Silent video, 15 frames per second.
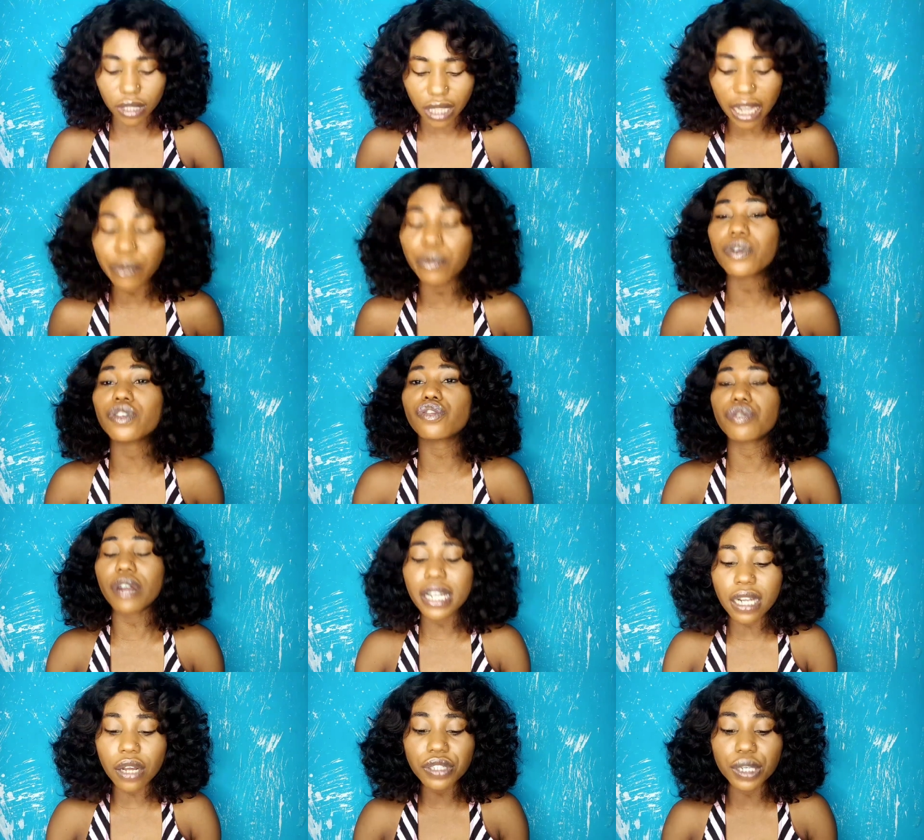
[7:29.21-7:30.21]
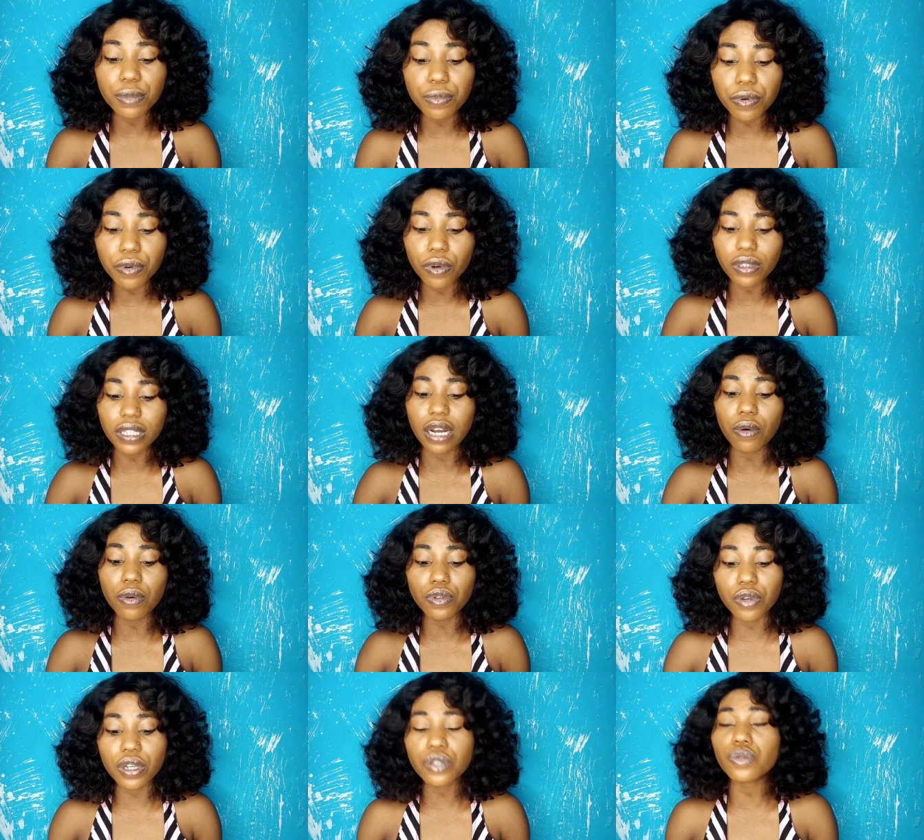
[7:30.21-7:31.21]
I was trying out a product that I was
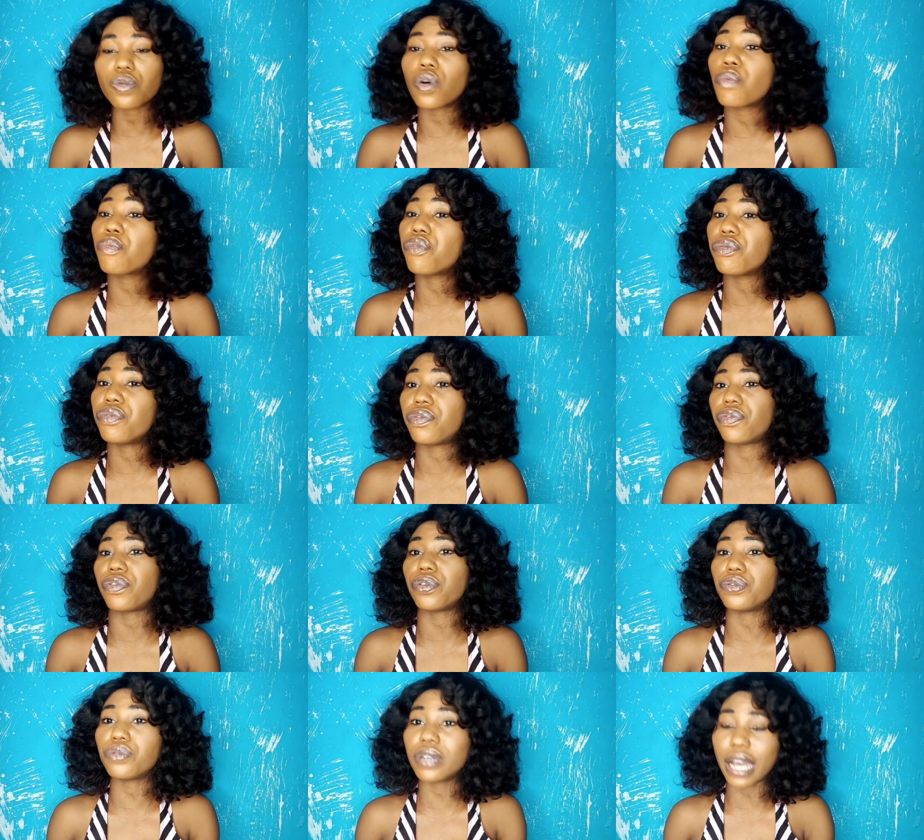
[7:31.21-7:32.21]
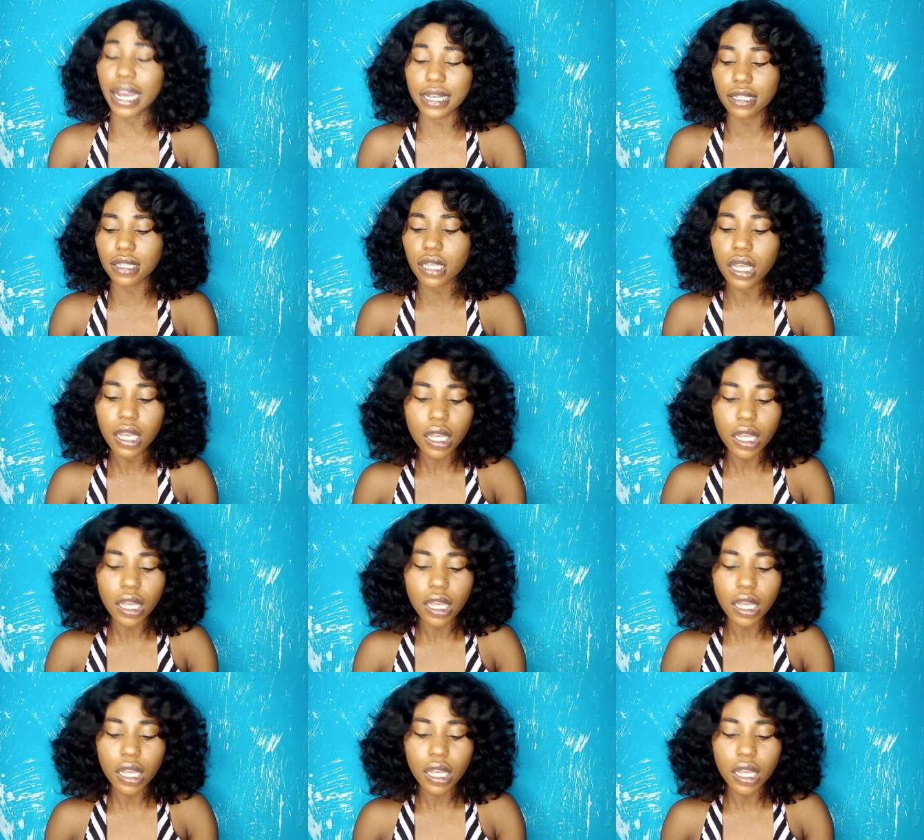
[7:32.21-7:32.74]
going to come review for you guys